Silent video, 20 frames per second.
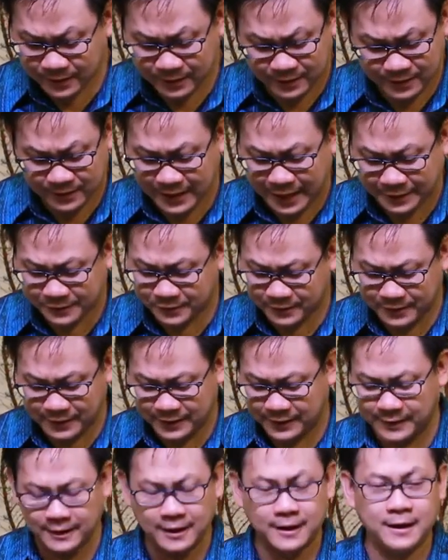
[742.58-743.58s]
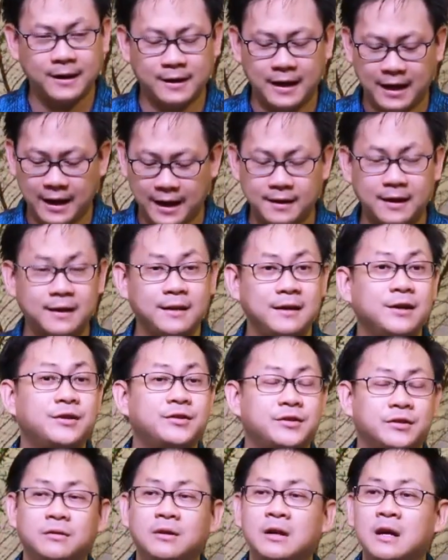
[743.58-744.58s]
he actually had an
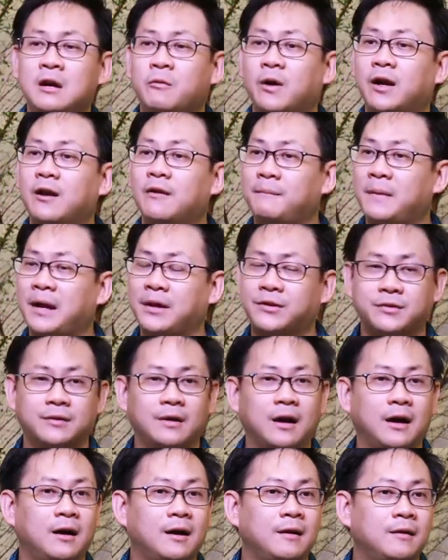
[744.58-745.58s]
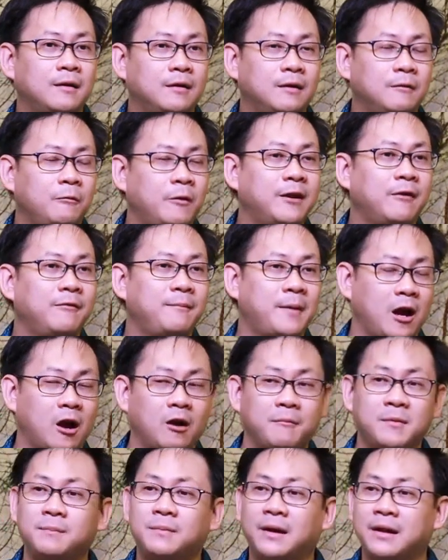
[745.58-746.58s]
issue. One of my
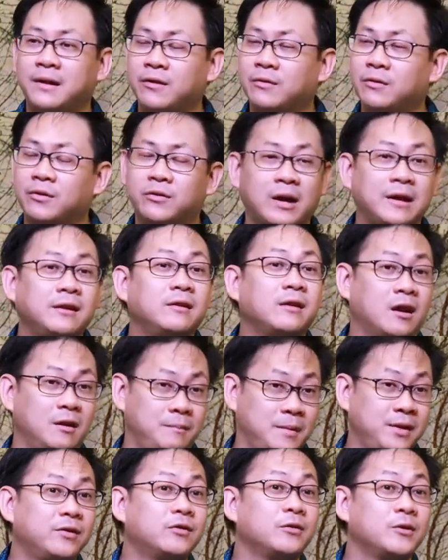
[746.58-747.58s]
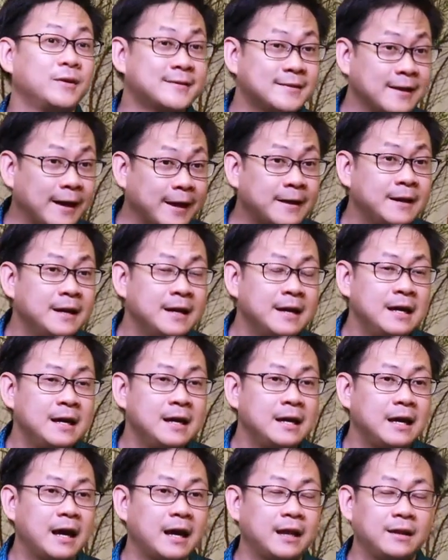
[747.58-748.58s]
army buddies was trying to commit suicide.
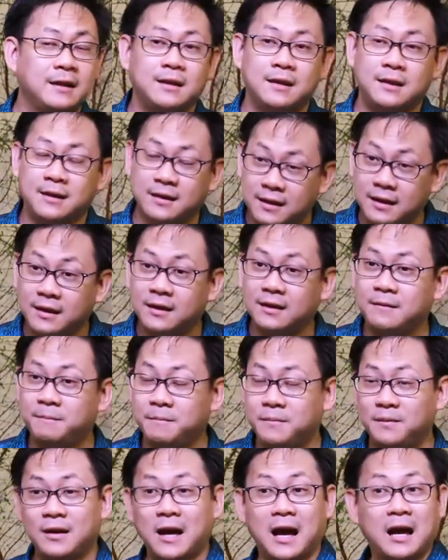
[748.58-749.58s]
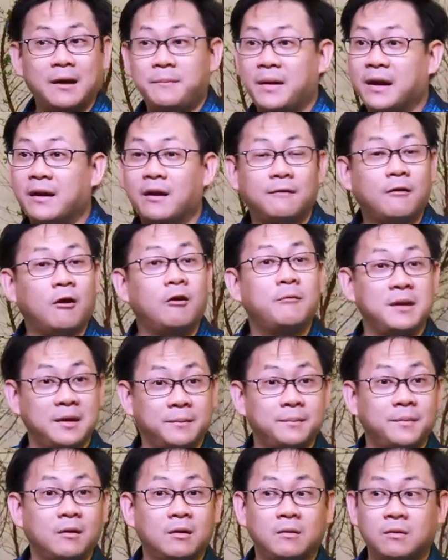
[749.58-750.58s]
And he, the Abeng of all
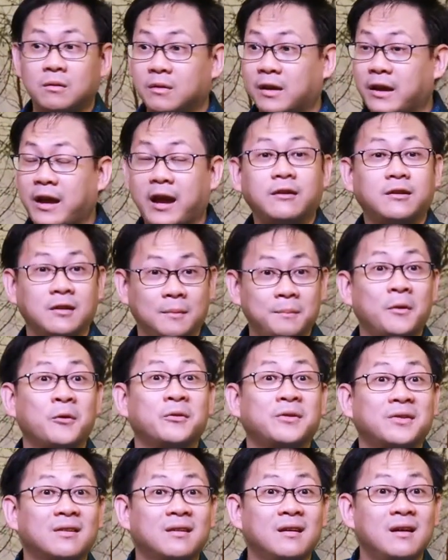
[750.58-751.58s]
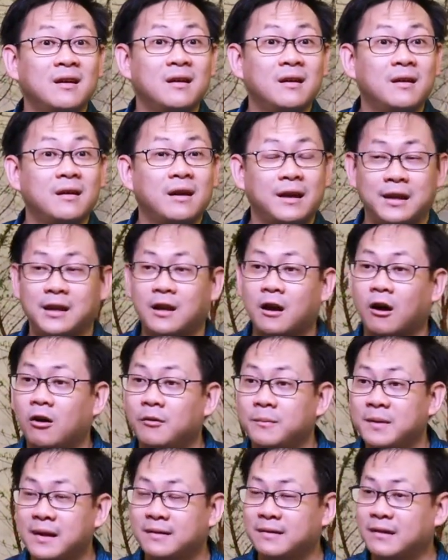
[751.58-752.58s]
people, cared the most. And he
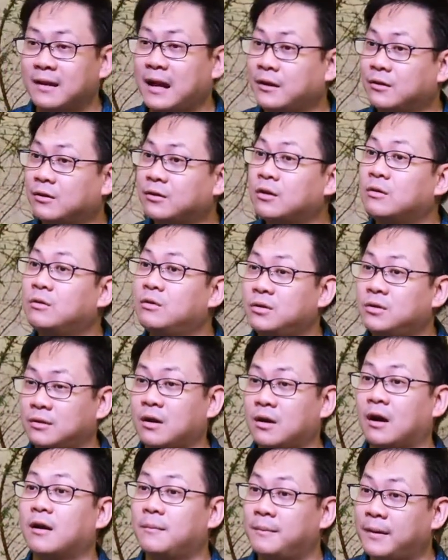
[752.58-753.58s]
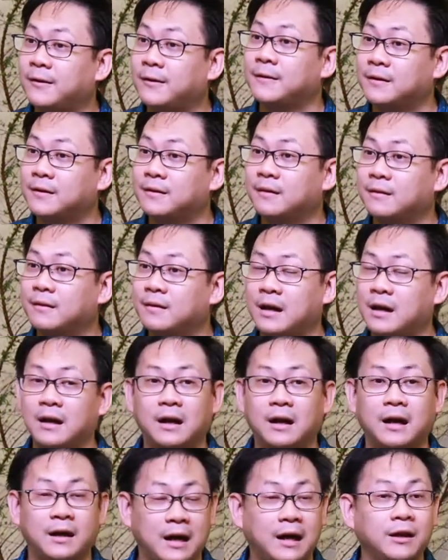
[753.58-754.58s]
called me and said, I don't know who to talk about.
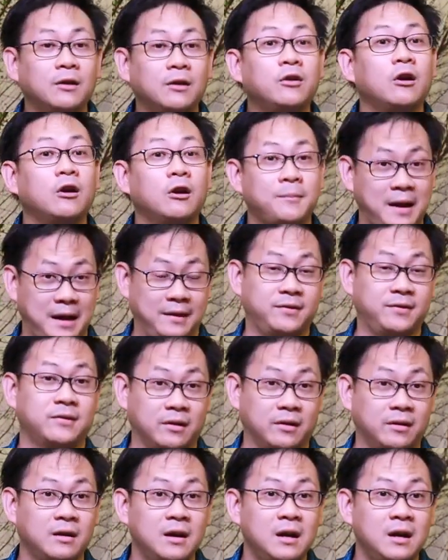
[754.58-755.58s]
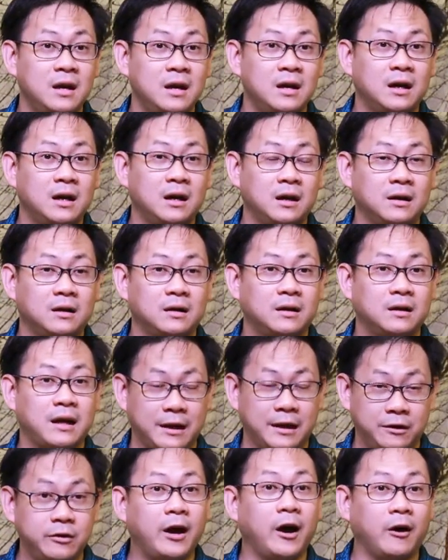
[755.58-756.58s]
I know you're a pastor.
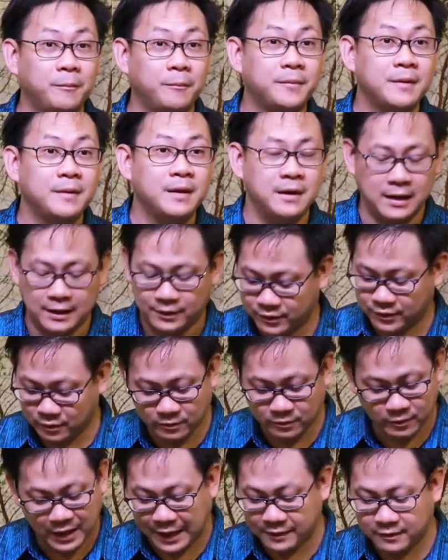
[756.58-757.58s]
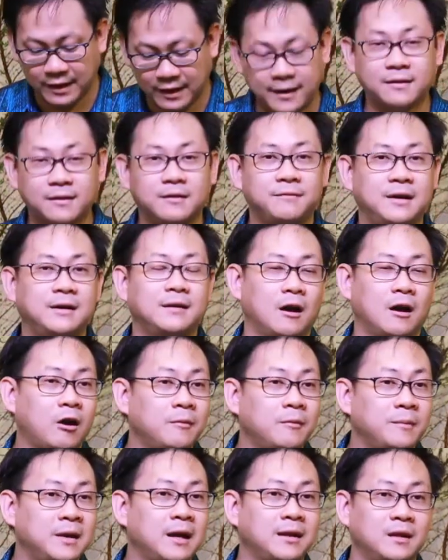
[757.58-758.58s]
Can you help? And so we had to activate the
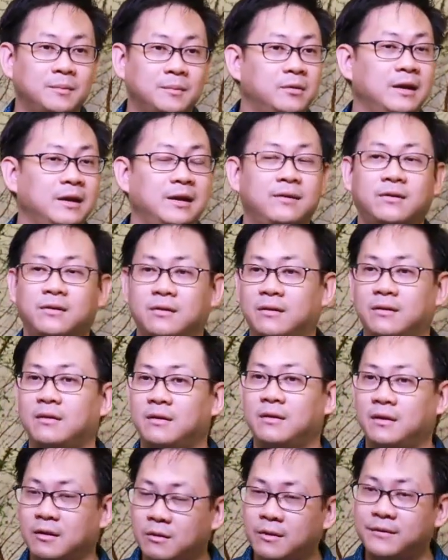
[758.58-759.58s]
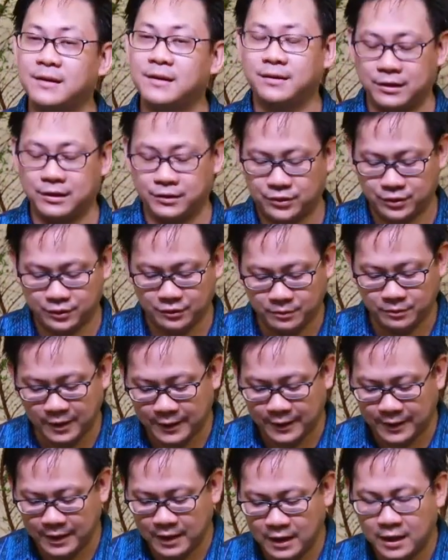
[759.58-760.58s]
army and the police to deal with this issue.
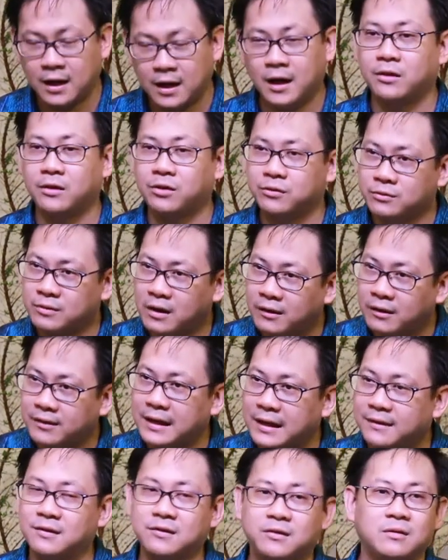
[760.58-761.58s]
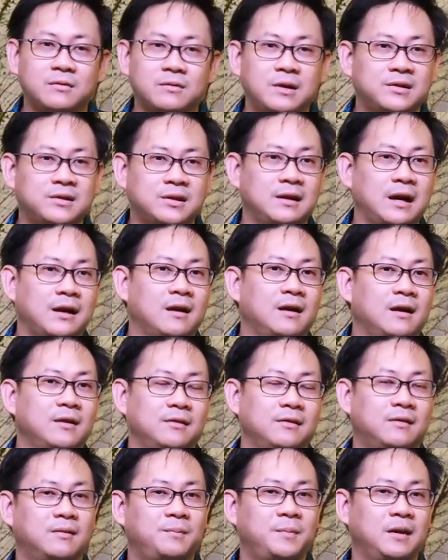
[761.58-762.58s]
But throughout that situation, I got
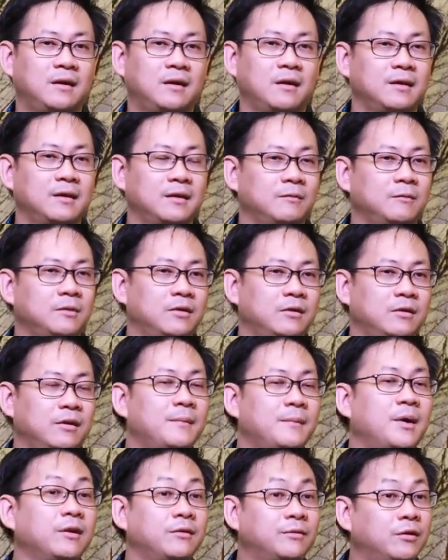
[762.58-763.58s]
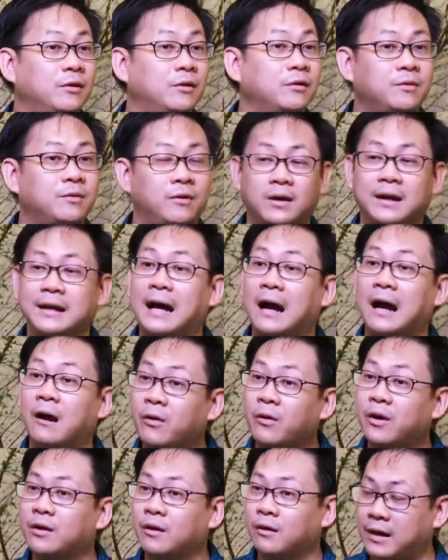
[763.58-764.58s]
to speak to him on the phone for an
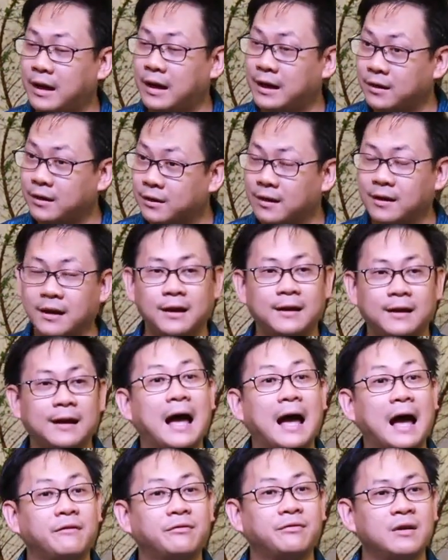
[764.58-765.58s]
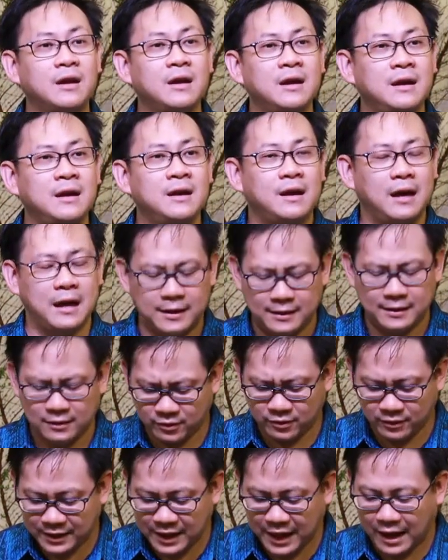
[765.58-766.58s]
hour and a half. And
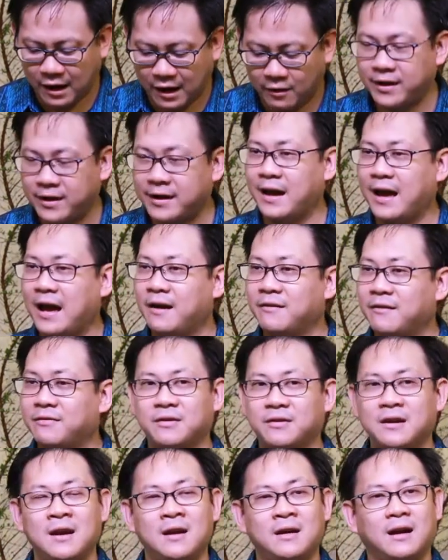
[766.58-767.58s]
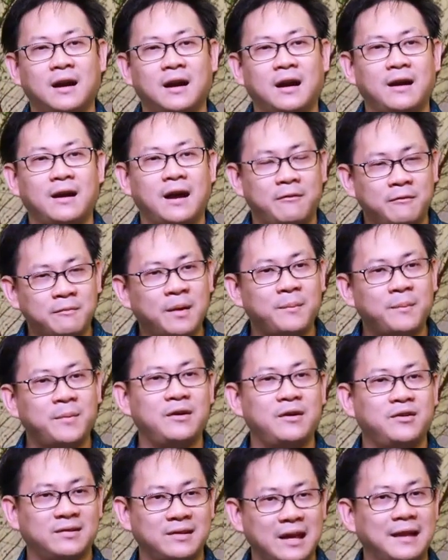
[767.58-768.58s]
during that hour and a half, I
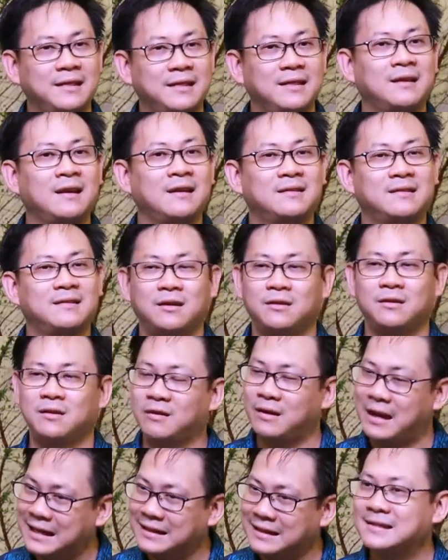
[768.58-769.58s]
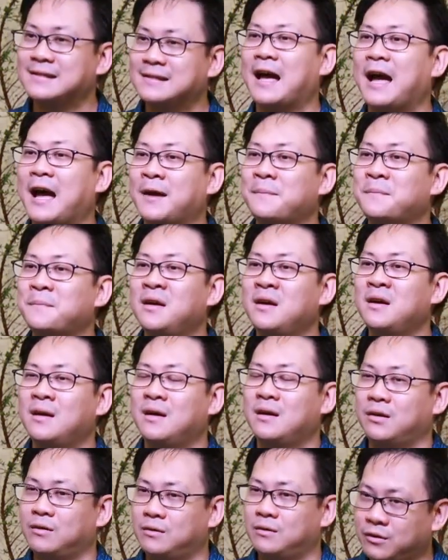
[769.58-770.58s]
remember just ending and saying, you know, anytime
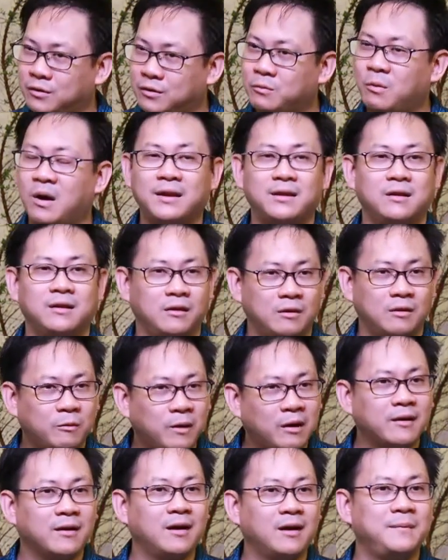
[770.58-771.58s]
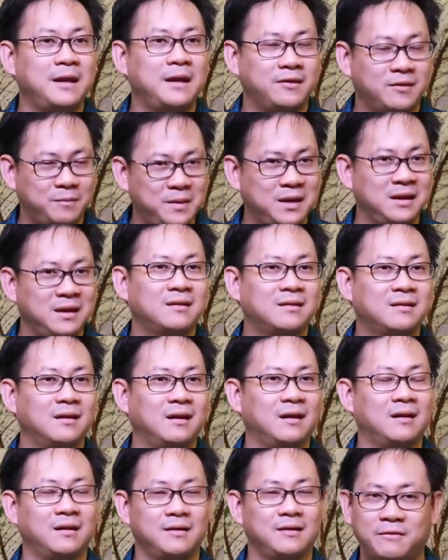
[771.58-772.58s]
you want, you're welcome. Let's meet.
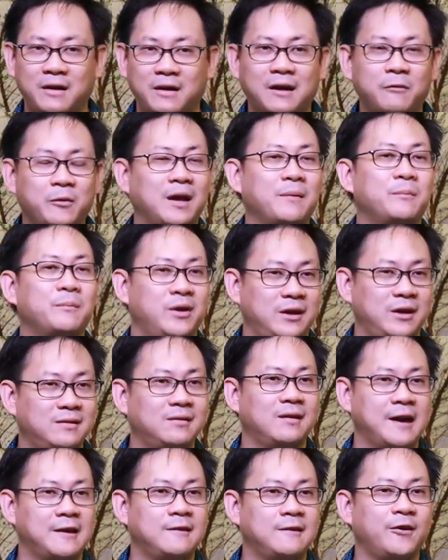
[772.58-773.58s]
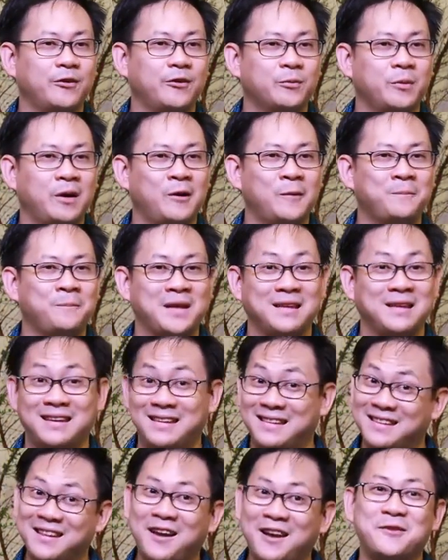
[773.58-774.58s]
In fact, we can pray together as well. And he
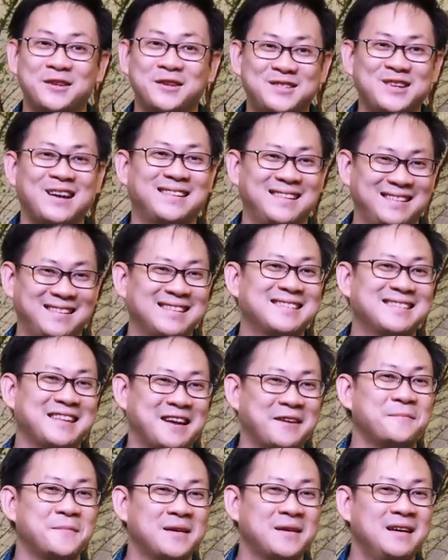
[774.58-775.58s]
did not reject it this time.